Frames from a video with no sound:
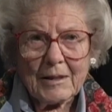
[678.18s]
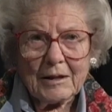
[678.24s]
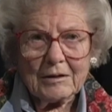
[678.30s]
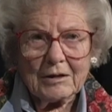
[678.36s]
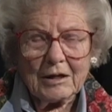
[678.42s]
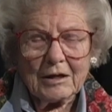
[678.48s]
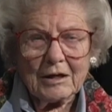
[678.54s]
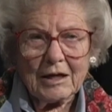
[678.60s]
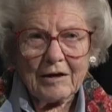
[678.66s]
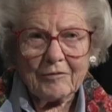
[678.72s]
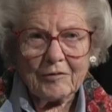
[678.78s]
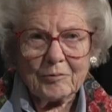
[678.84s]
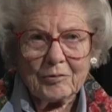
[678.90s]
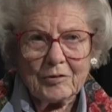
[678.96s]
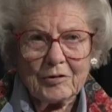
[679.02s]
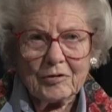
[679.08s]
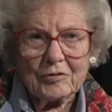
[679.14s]
didn't have a
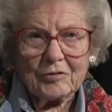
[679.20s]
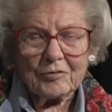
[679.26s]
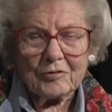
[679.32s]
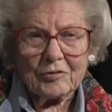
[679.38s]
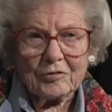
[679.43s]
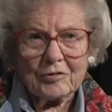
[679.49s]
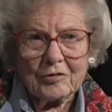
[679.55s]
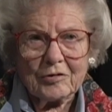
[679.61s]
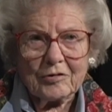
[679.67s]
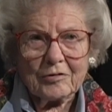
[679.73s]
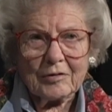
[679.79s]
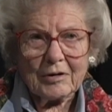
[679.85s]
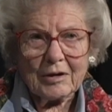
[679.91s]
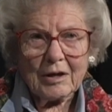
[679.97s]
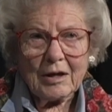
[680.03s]
priest of its own.